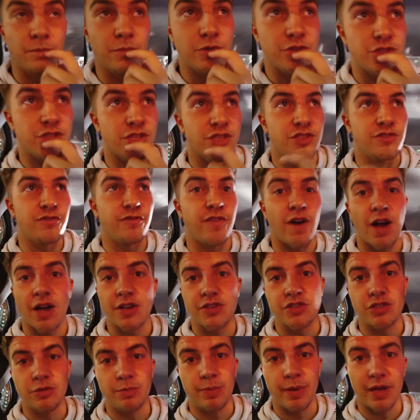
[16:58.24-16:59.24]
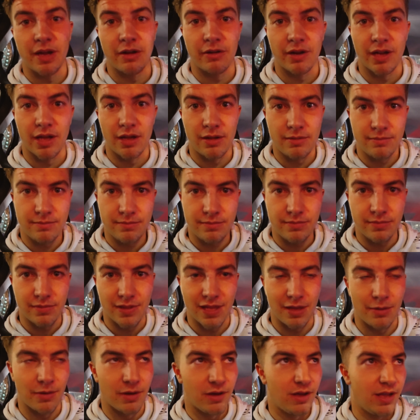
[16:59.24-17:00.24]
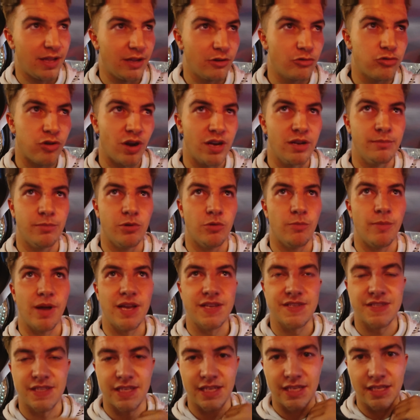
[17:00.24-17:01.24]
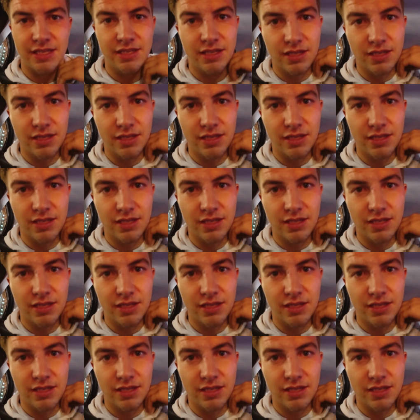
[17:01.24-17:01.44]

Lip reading: were just far superior. They were incredible. Messi,